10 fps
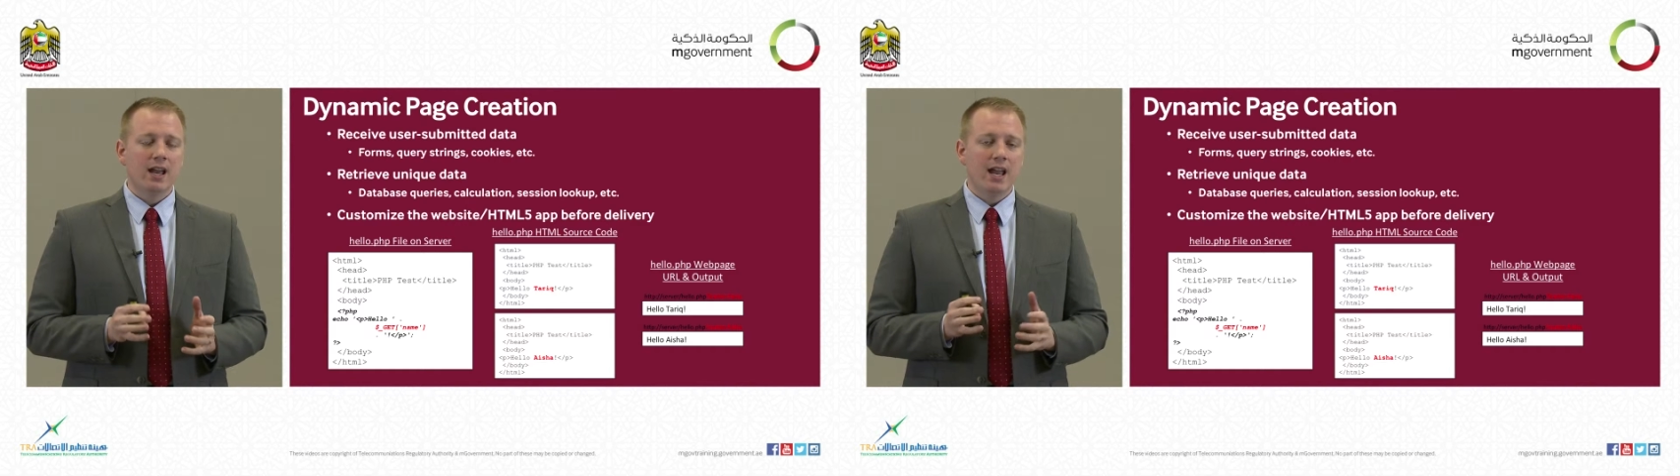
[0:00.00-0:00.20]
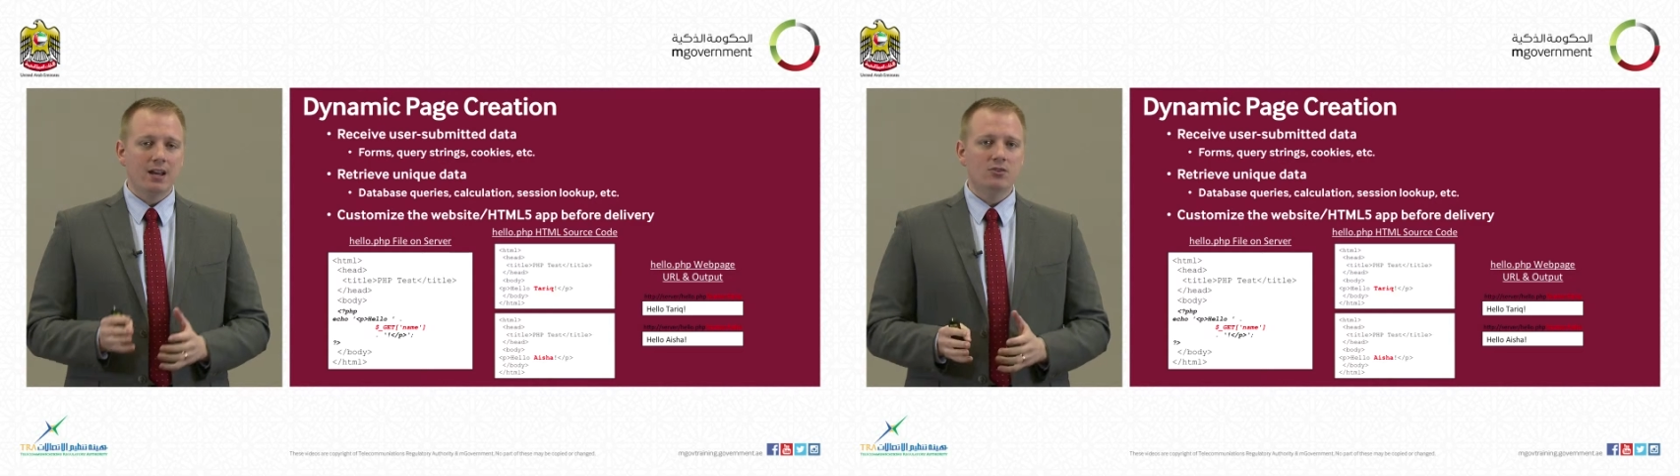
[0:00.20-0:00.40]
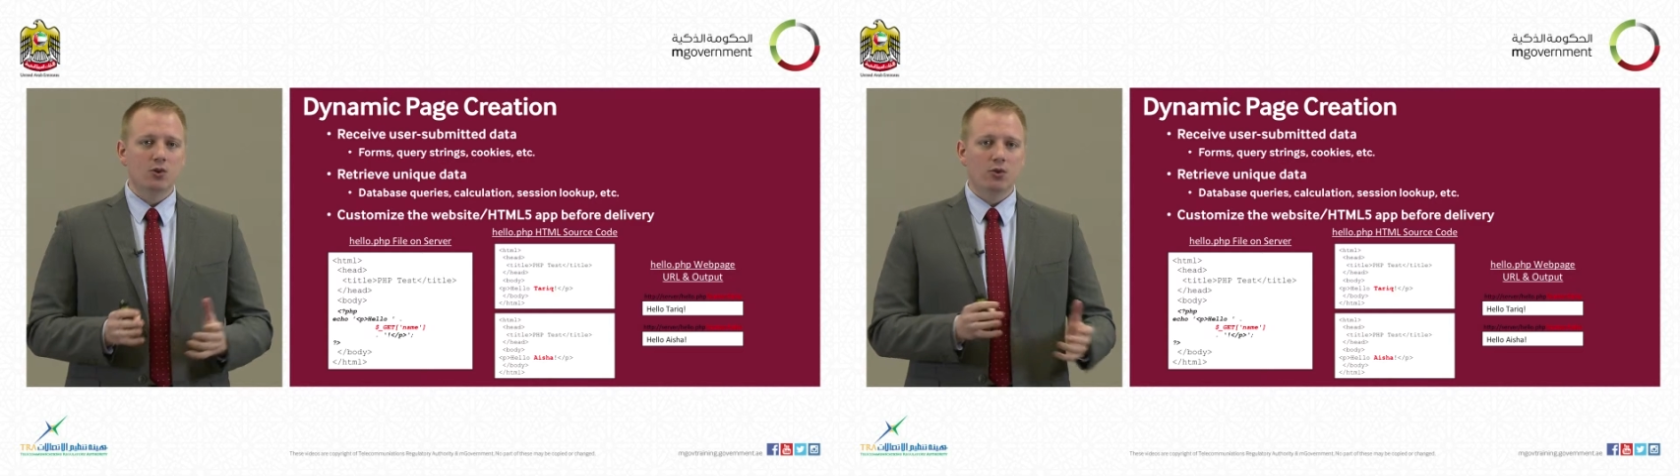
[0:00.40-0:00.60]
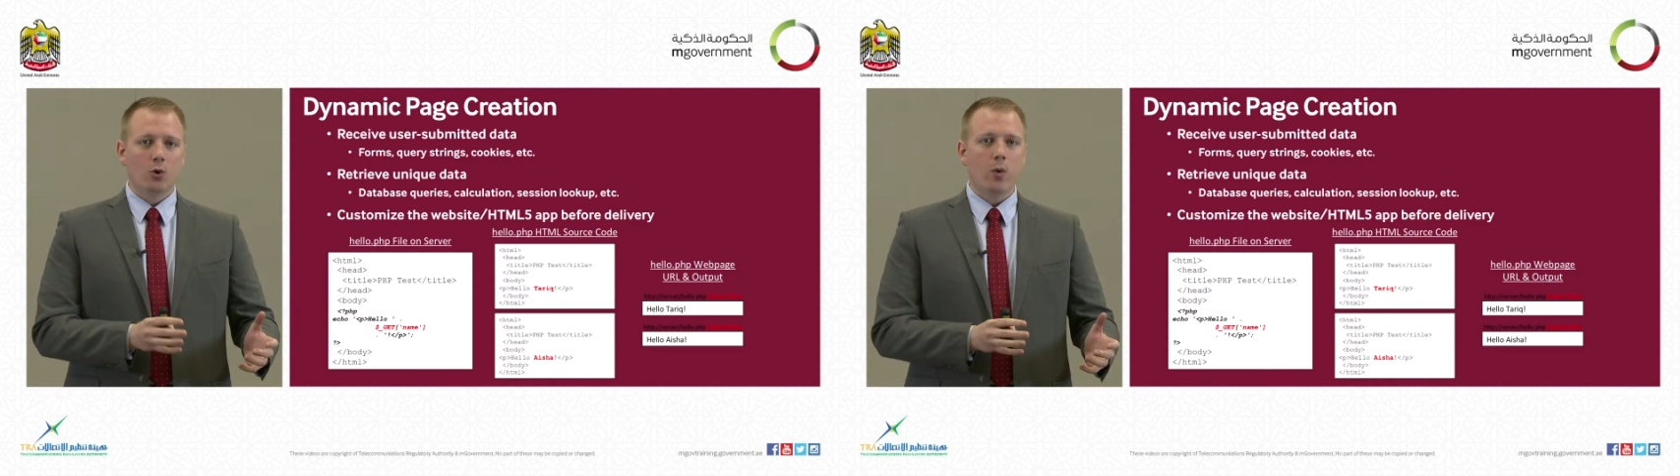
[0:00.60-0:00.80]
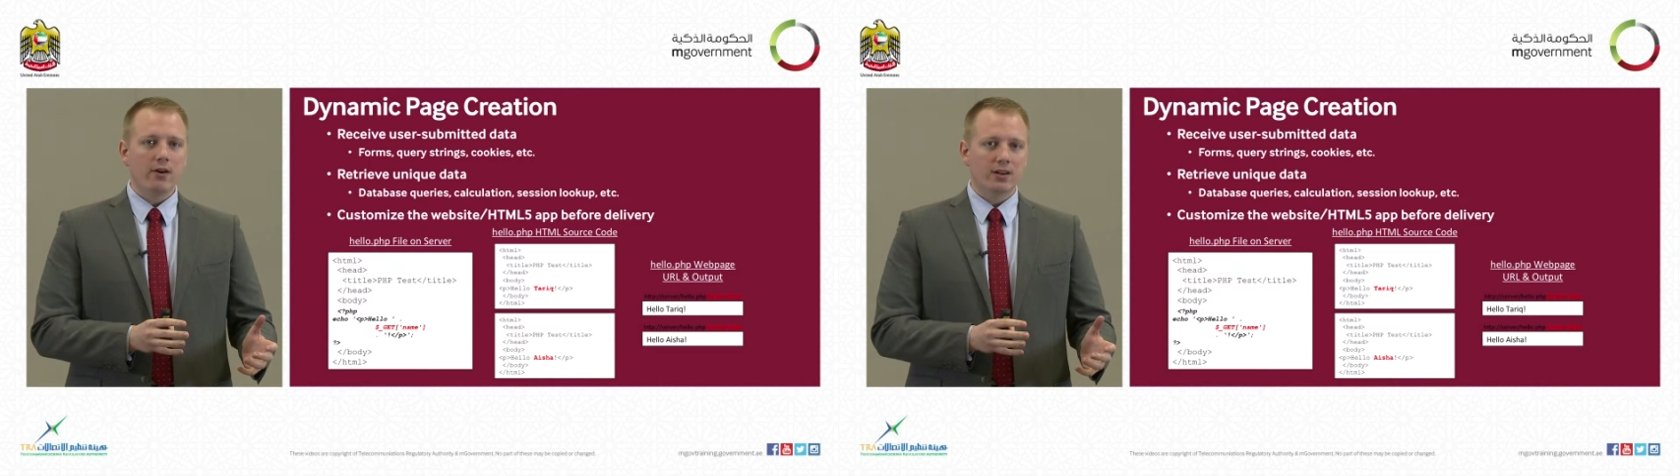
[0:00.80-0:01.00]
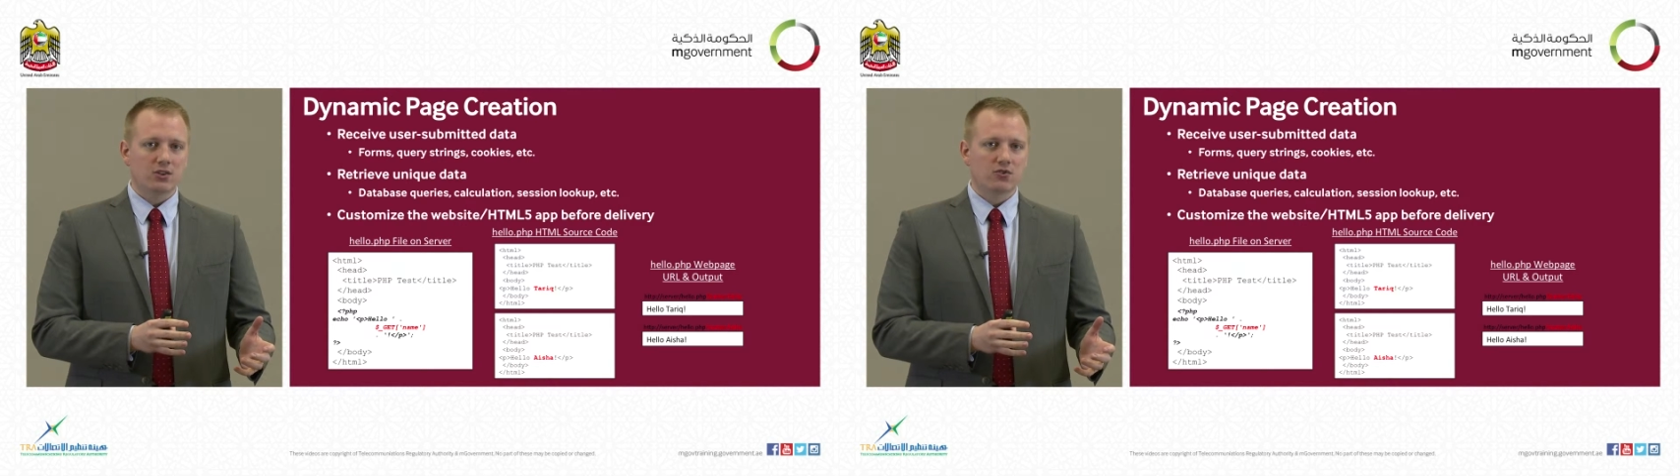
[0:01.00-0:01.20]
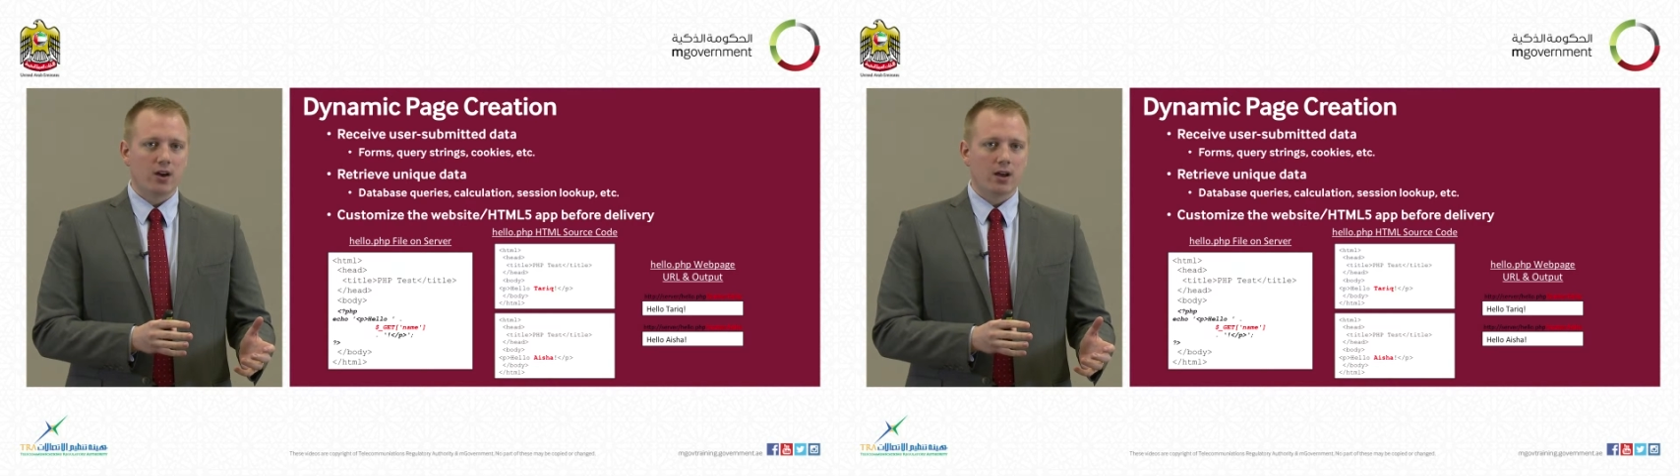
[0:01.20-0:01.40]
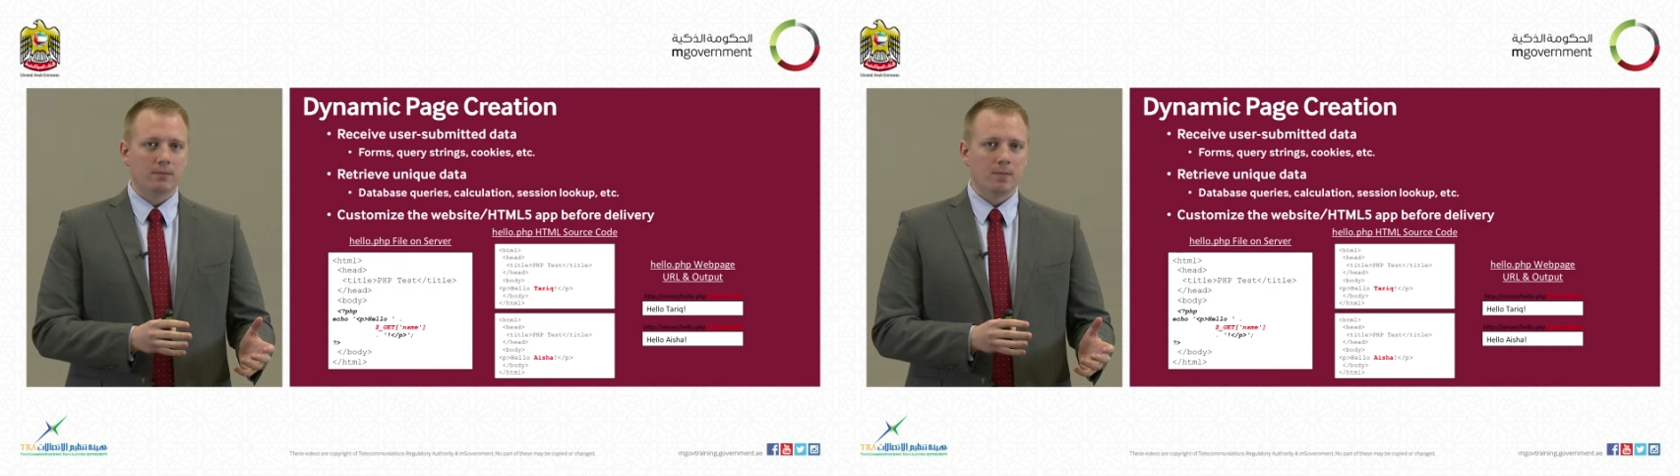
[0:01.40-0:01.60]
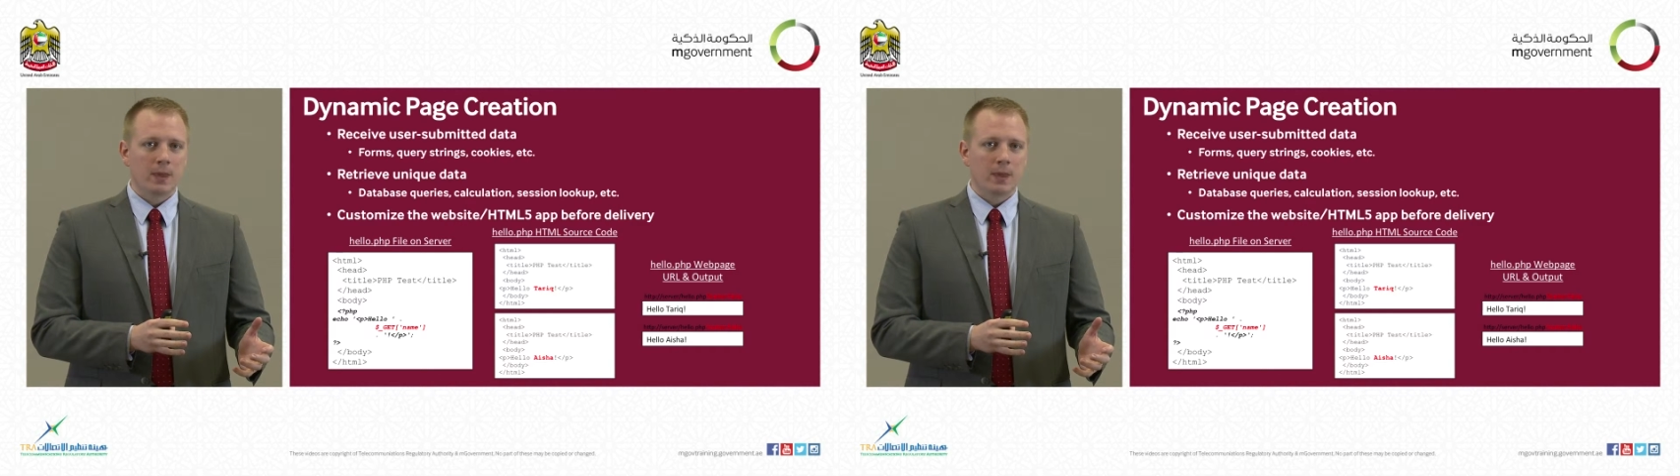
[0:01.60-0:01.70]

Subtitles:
into the query string,